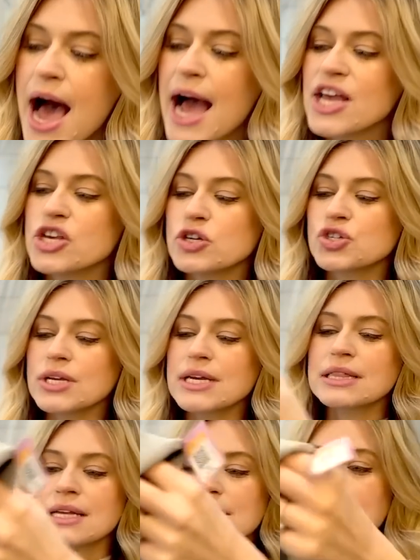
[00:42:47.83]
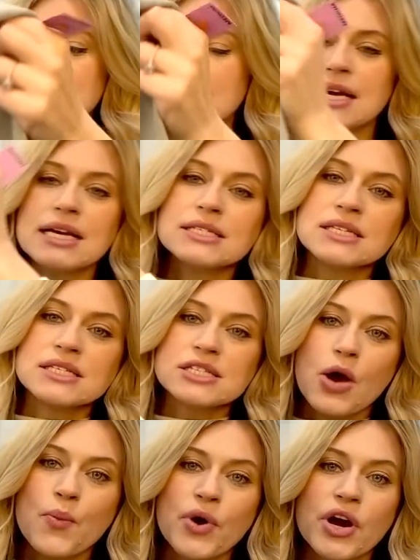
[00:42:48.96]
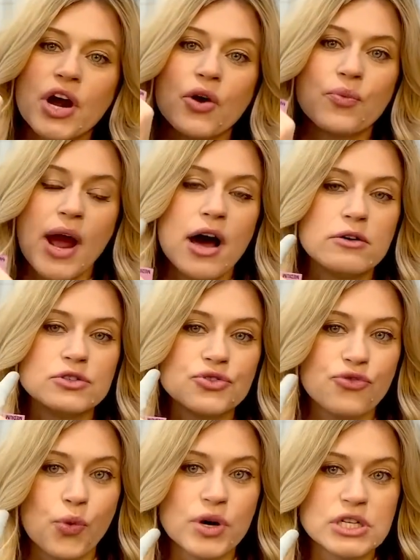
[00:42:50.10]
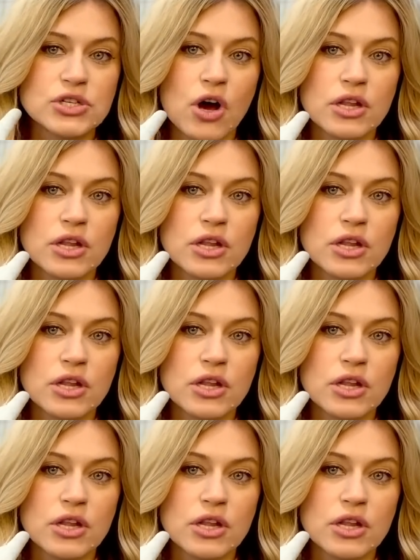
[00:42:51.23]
I usually list these somewhere around $40.